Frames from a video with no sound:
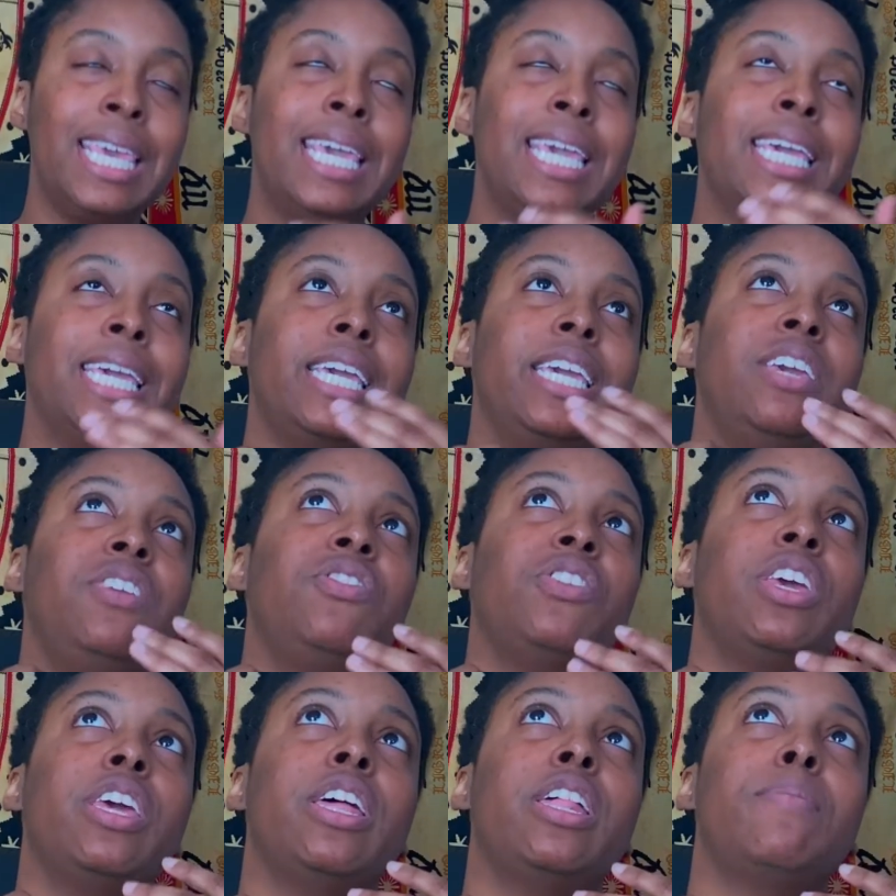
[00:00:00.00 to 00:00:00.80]
Each
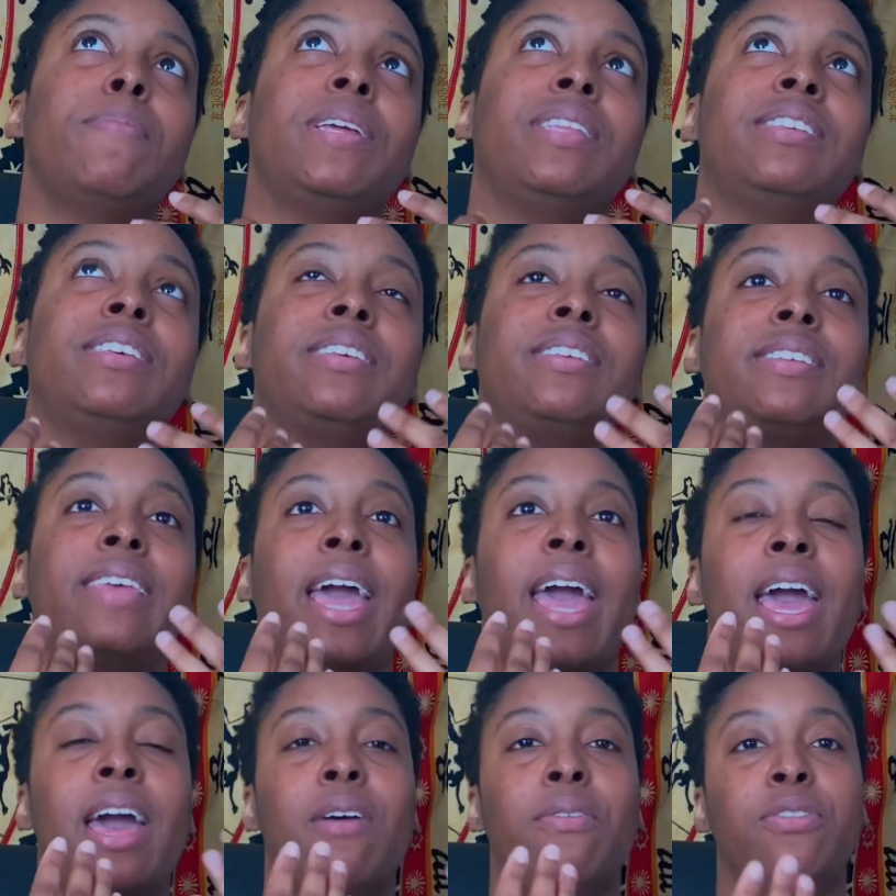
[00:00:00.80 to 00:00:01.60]
element tends to
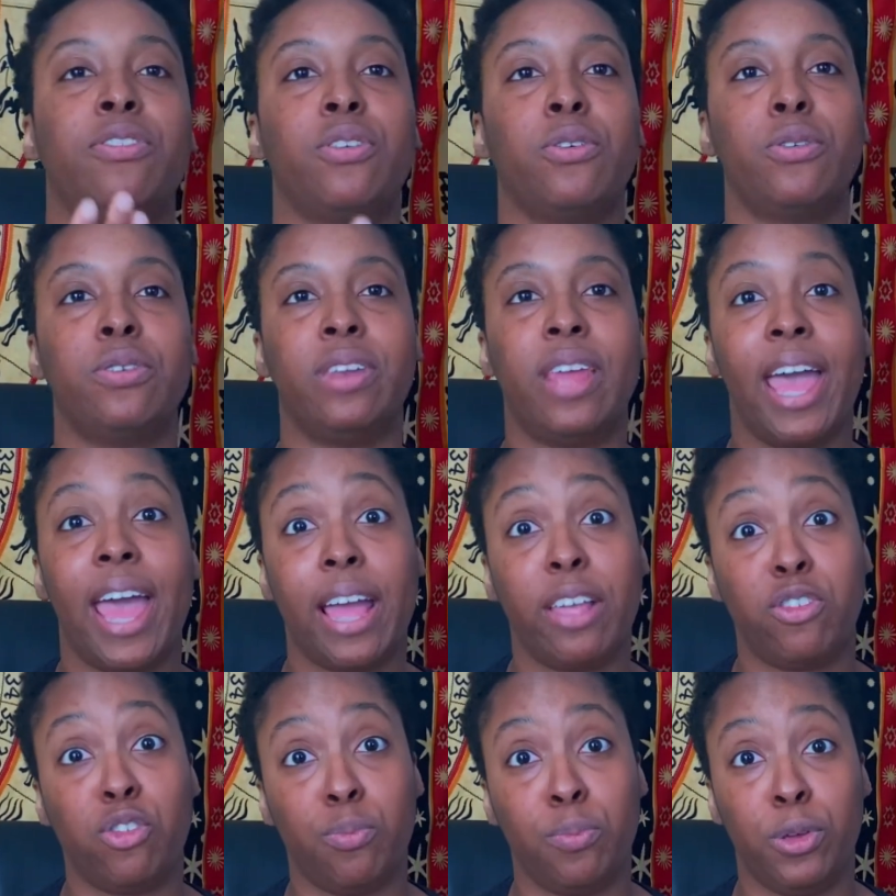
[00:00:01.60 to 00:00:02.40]
have certain
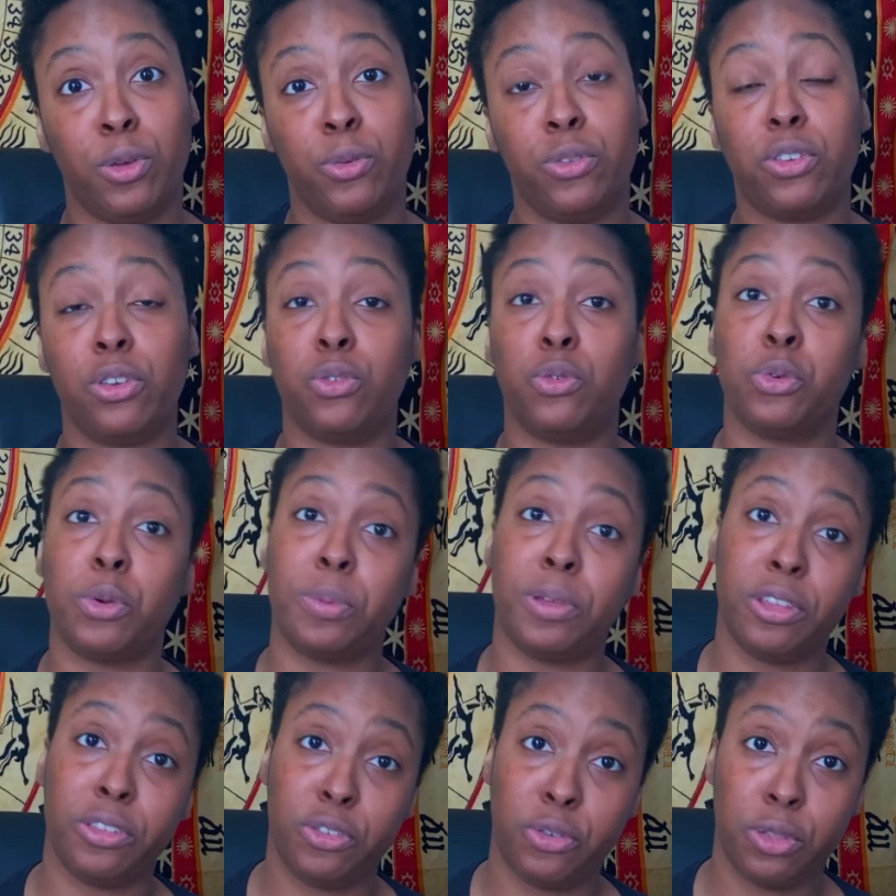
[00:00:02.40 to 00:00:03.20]
attributes
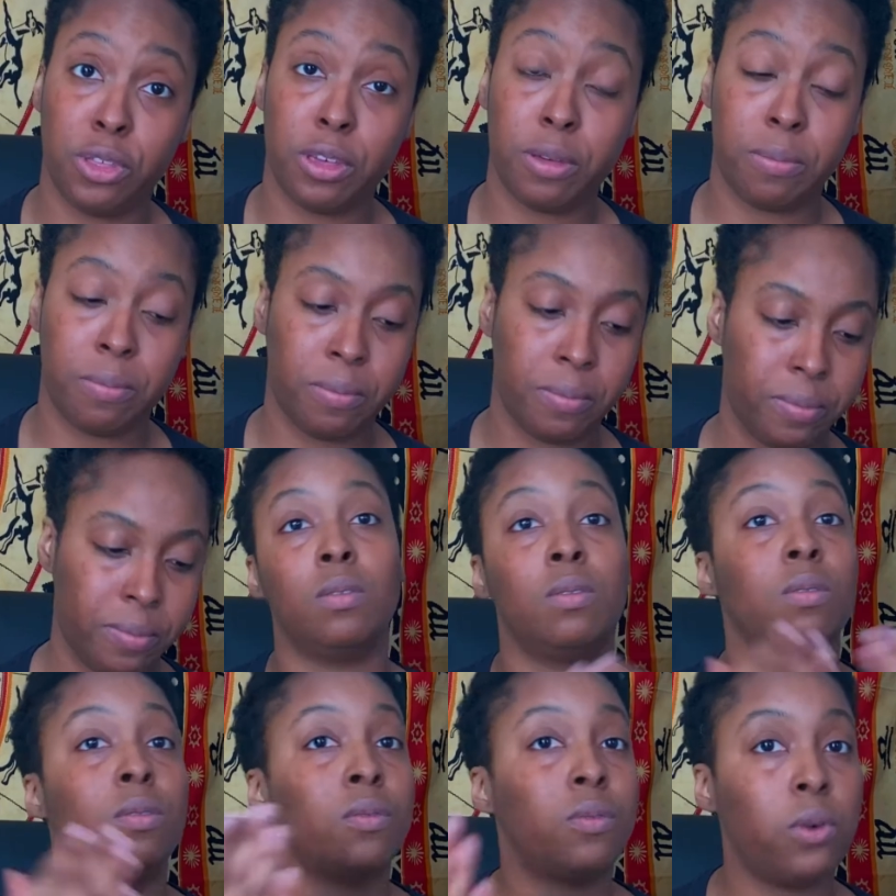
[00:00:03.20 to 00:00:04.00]
attributed to them.
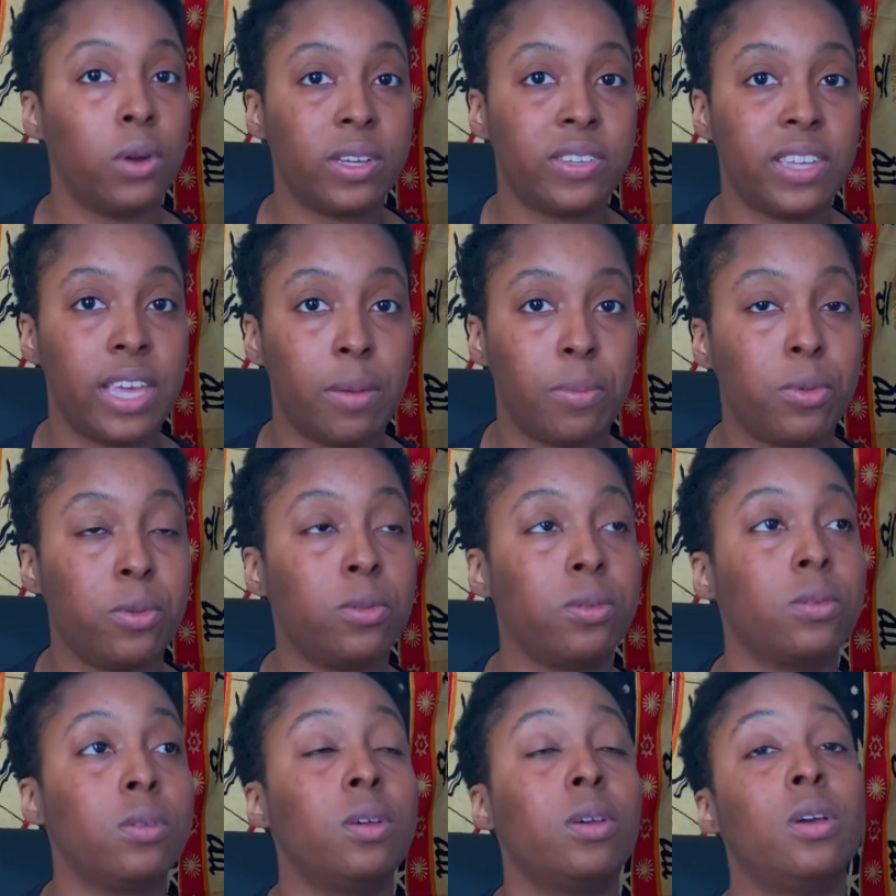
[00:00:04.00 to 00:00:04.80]
For example,
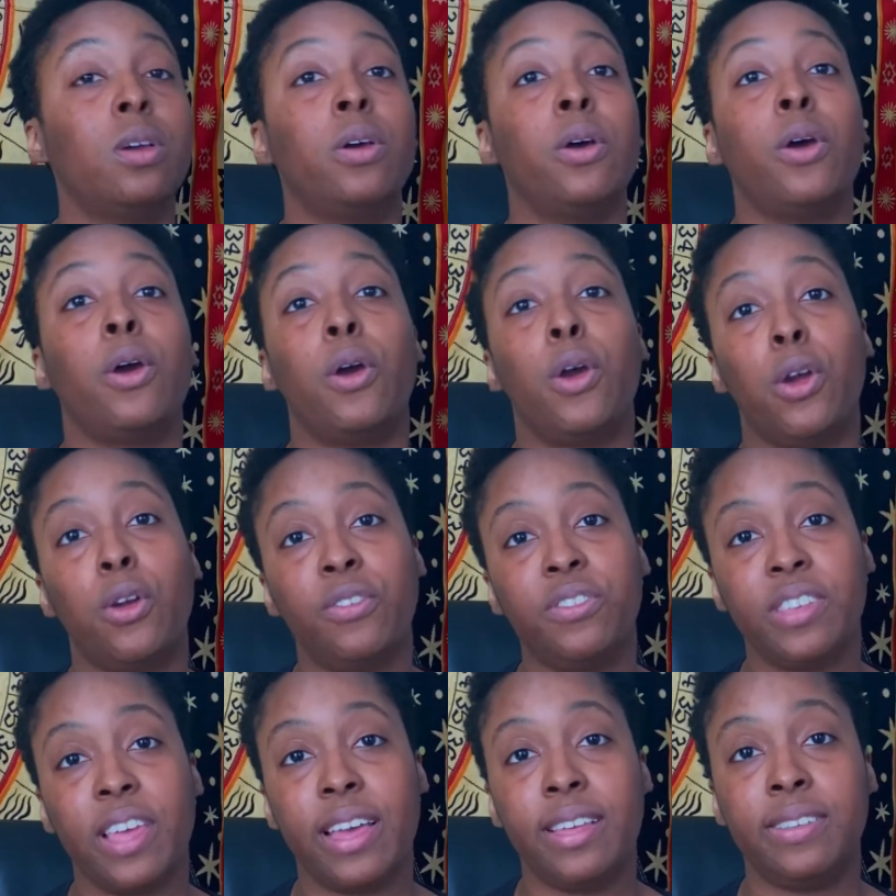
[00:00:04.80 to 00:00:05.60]
earth
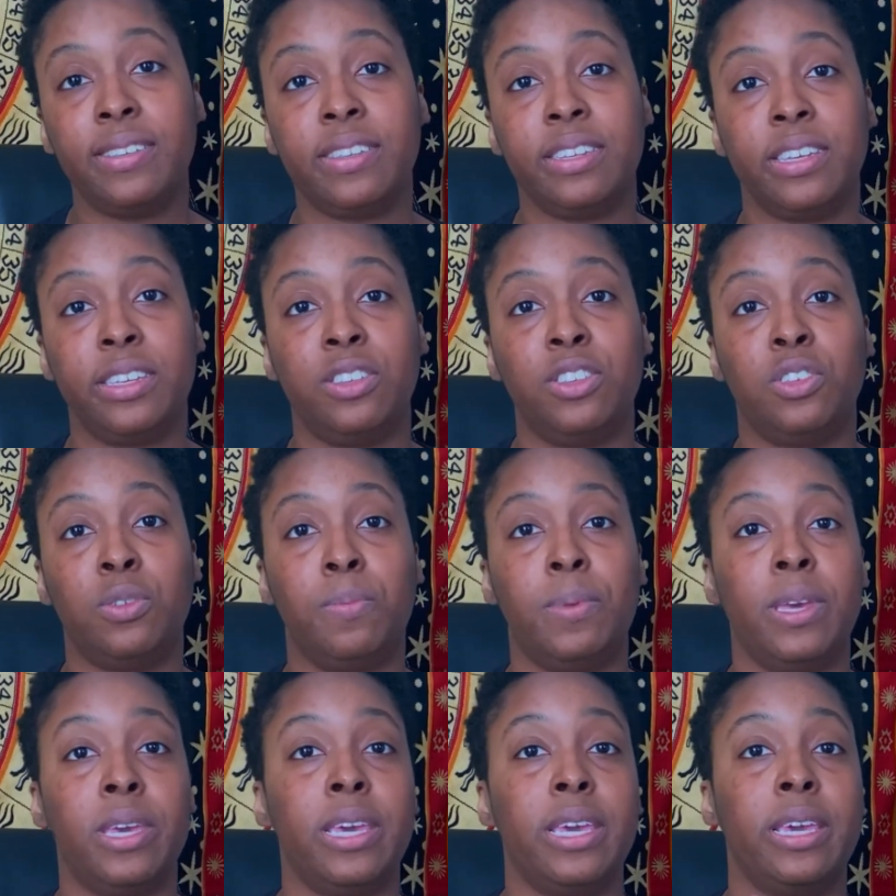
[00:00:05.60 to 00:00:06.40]
signs tend to
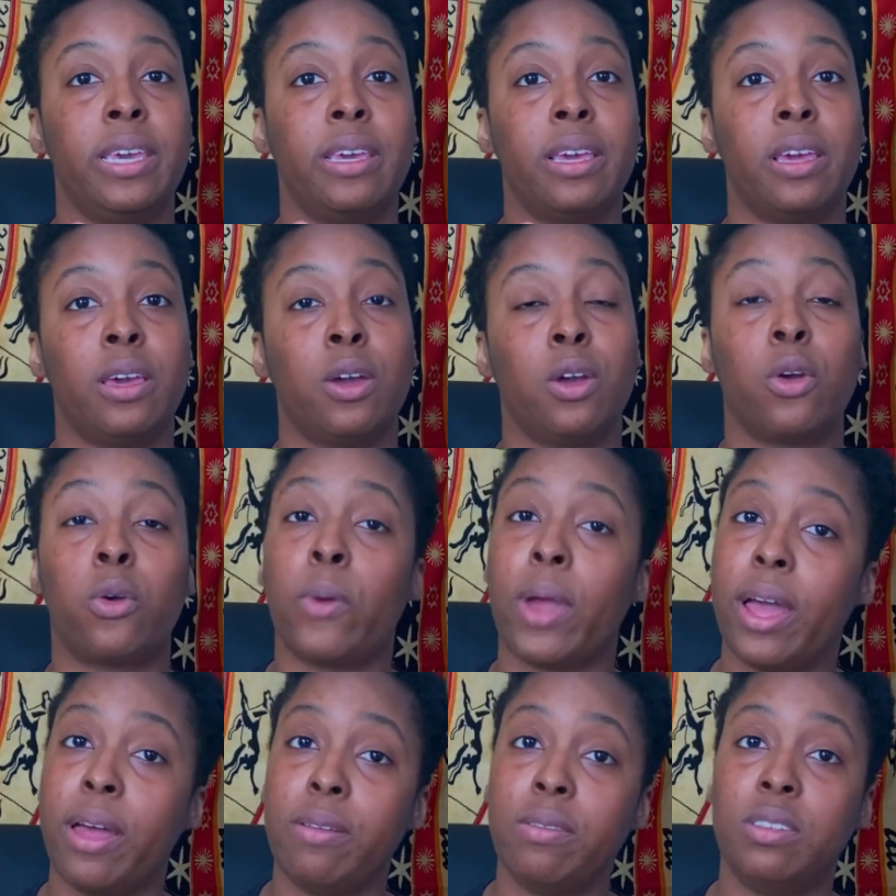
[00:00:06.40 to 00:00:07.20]
be
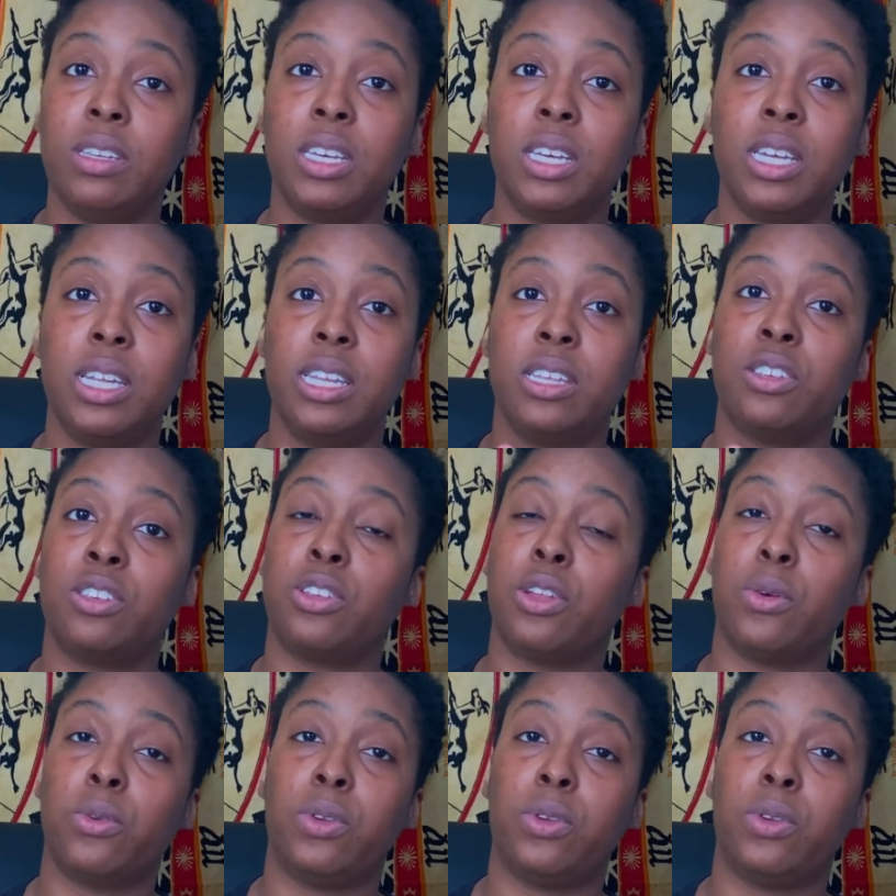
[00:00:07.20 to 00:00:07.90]
grounded, slow to